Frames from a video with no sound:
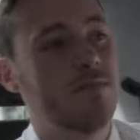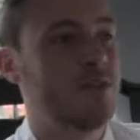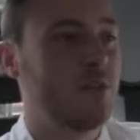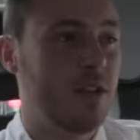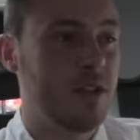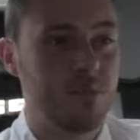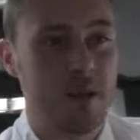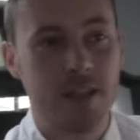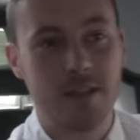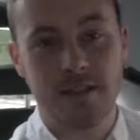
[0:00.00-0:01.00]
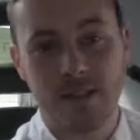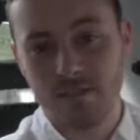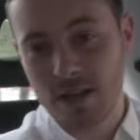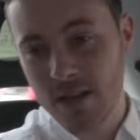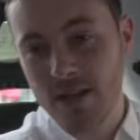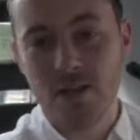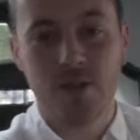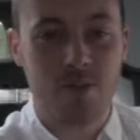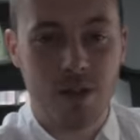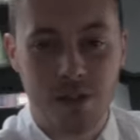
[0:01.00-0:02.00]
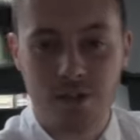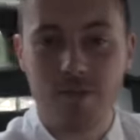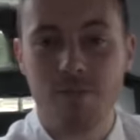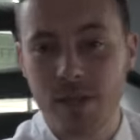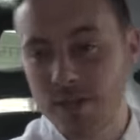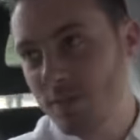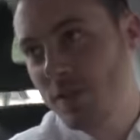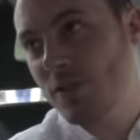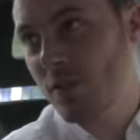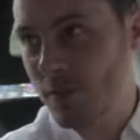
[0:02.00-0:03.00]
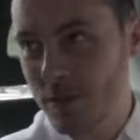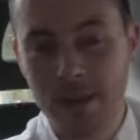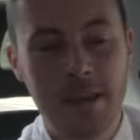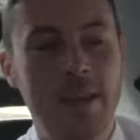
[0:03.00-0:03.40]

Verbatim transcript: someone else plays in England, someone else plays up in Dublin.